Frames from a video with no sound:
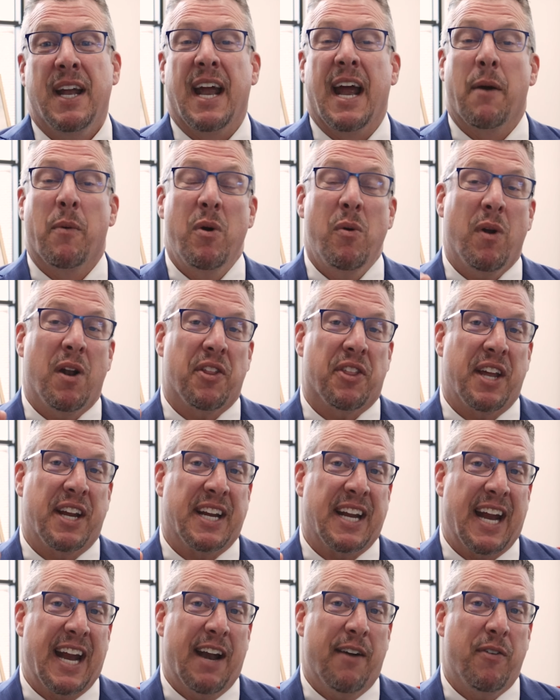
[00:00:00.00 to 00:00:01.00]
and we want to
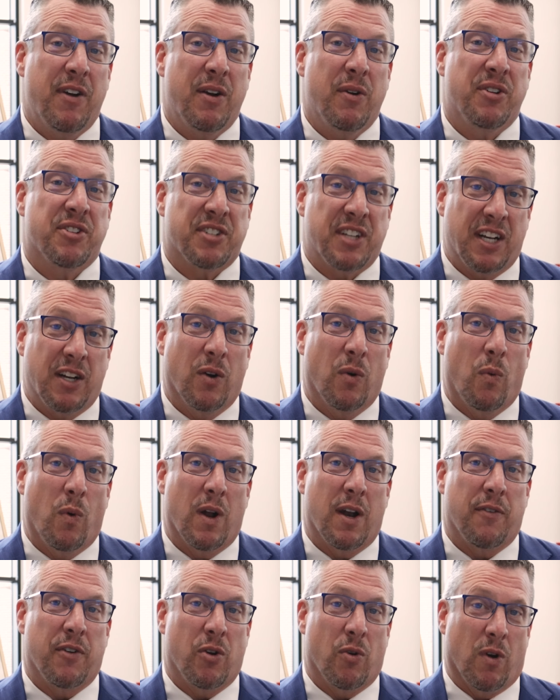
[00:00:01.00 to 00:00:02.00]
thank every single
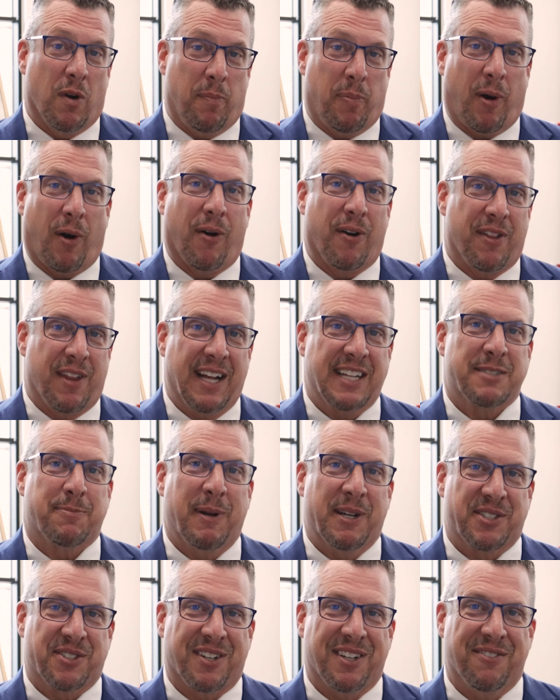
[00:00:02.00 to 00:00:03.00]
one of you who are a part of that
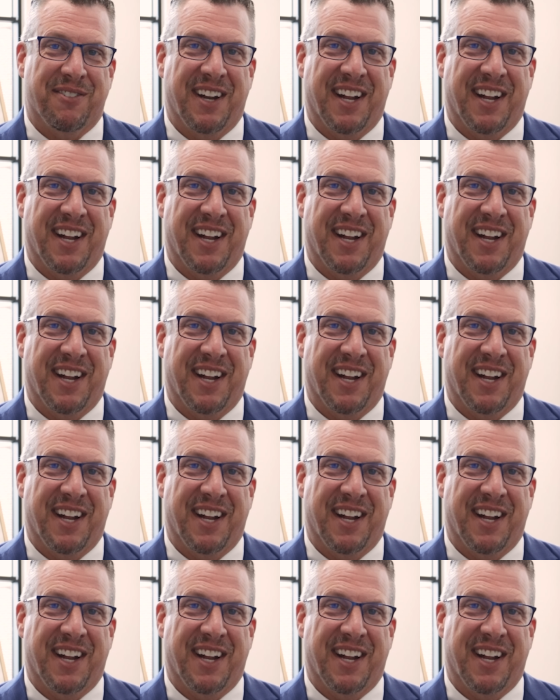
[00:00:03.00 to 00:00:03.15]
special